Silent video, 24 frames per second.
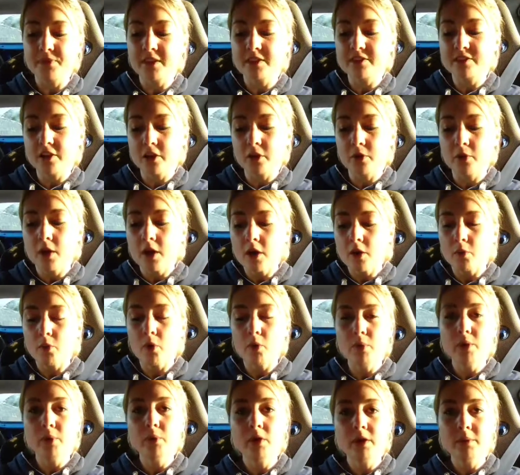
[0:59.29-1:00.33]
So
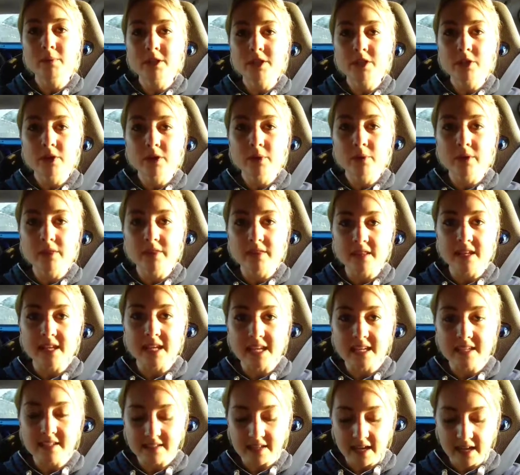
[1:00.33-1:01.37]
what we want to be doing with
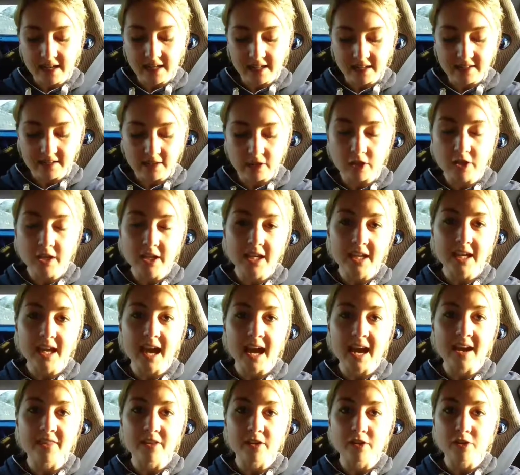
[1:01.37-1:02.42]
knees then is looking
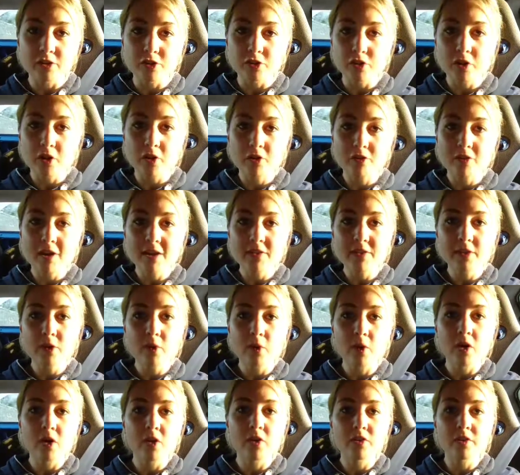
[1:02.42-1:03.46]
at the control around the
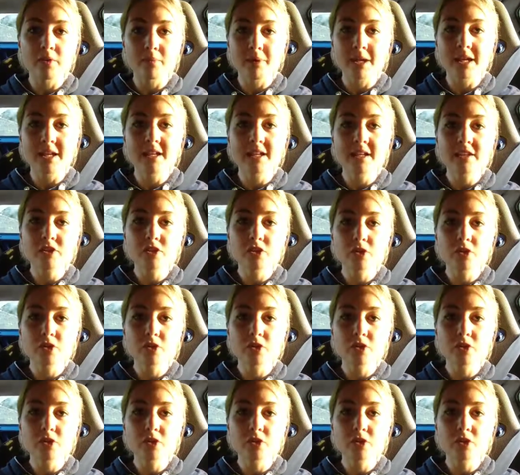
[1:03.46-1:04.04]
quad, making